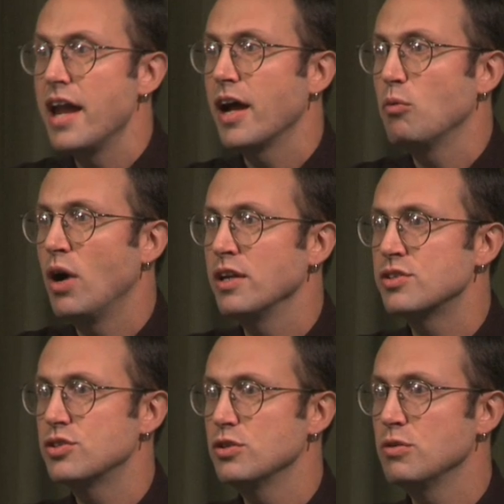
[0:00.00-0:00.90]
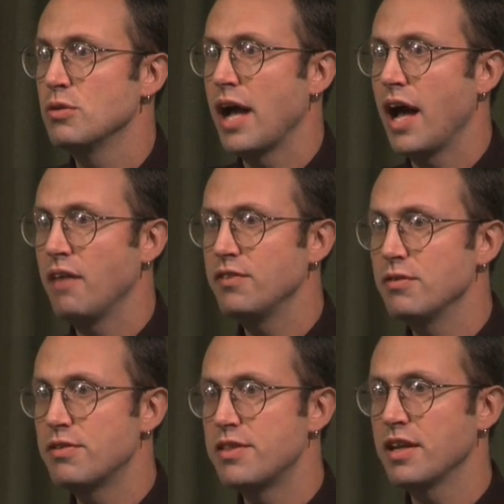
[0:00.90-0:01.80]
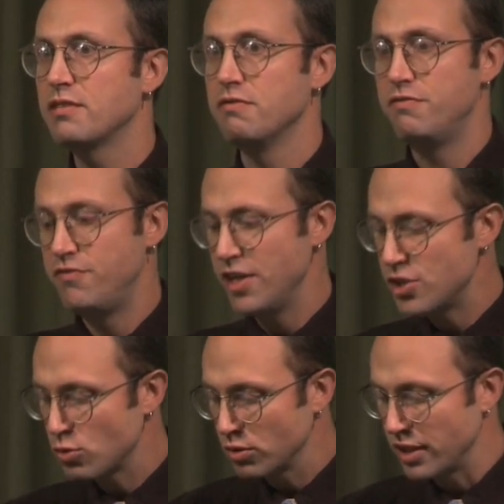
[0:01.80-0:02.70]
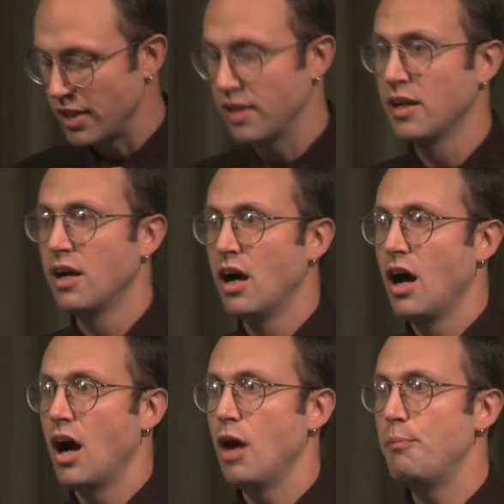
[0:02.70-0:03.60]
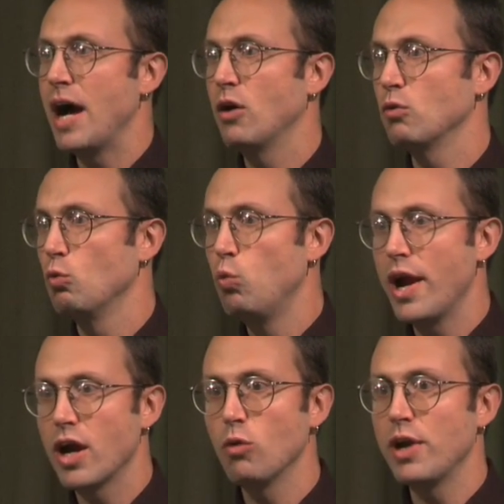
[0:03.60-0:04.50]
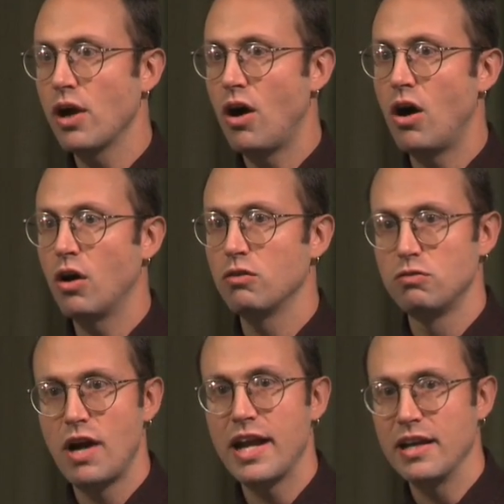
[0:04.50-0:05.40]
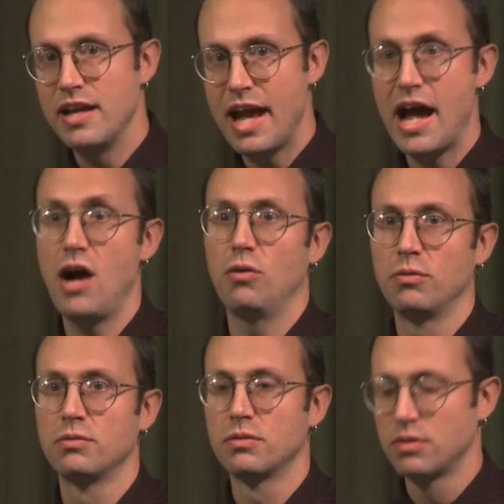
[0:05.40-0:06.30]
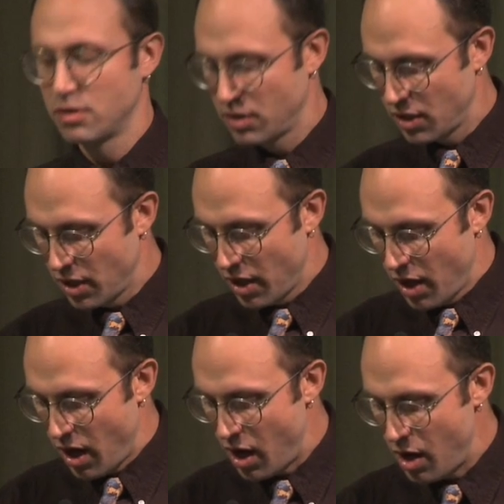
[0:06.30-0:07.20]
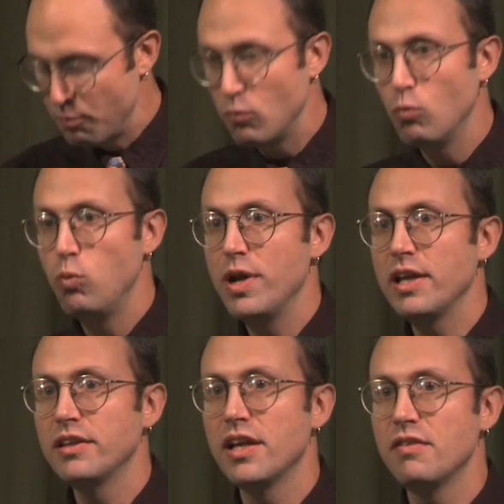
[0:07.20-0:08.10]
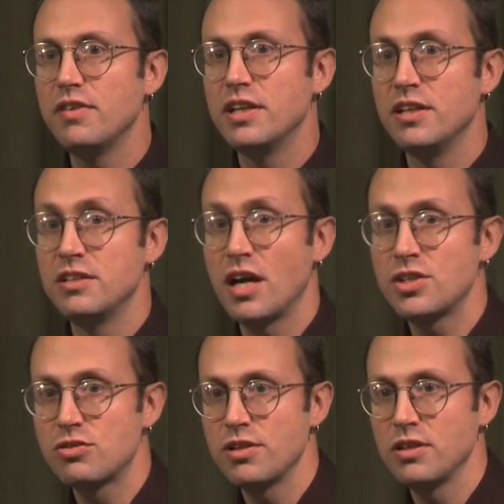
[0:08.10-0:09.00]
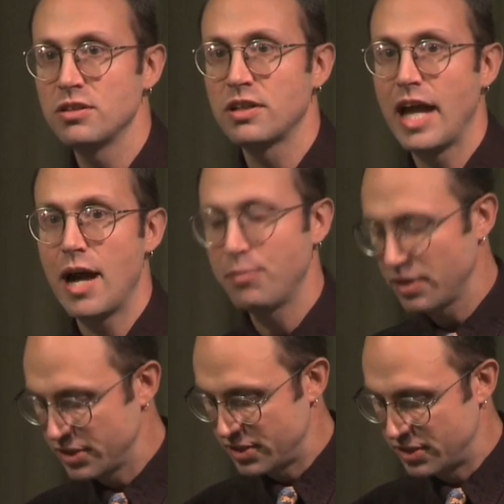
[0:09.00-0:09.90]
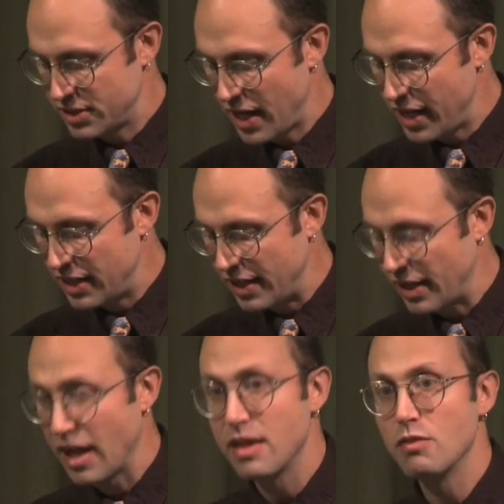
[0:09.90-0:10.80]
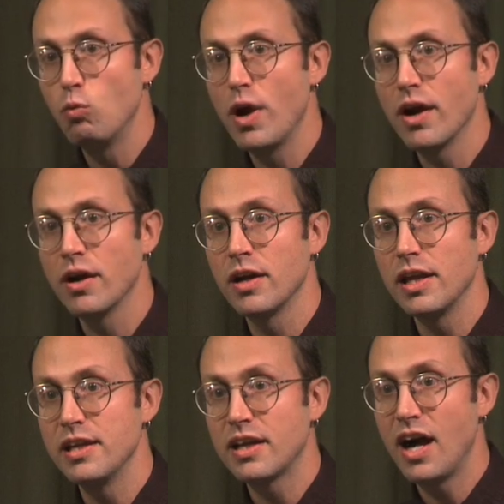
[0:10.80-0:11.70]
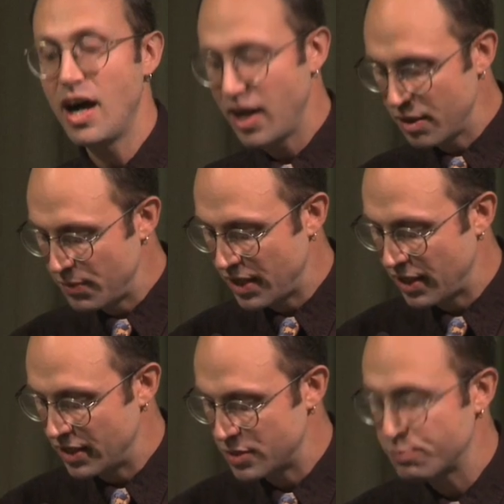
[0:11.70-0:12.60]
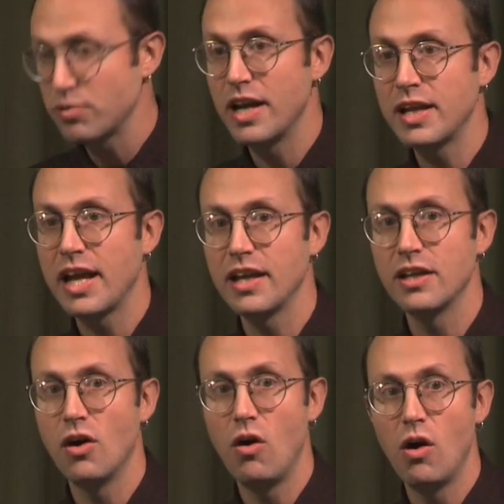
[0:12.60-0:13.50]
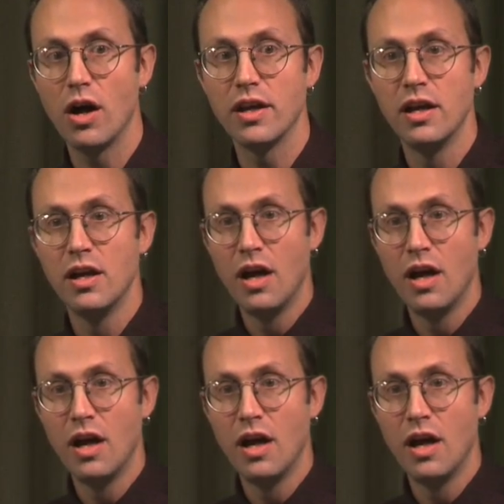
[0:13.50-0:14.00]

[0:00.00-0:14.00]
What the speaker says: And I want to have you think visually about where we are right now. We live in an industrial capitalist society where economy is predicated on